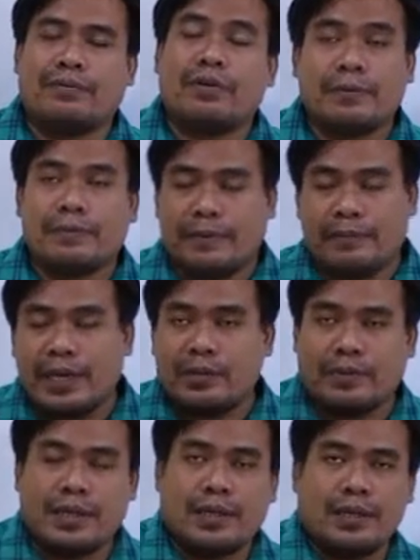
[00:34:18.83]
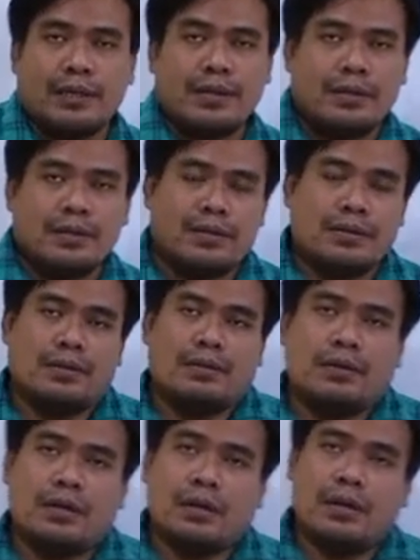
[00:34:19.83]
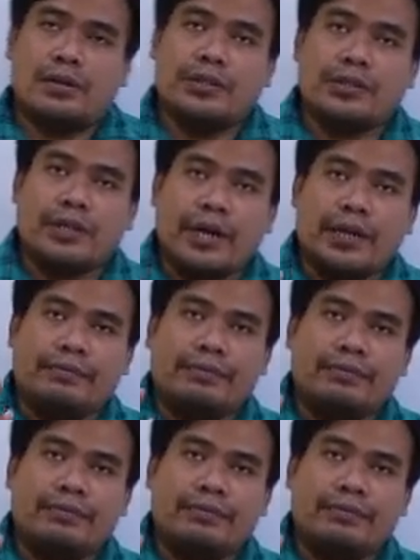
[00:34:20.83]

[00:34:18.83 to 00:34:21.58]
Okay, but by the way, drive,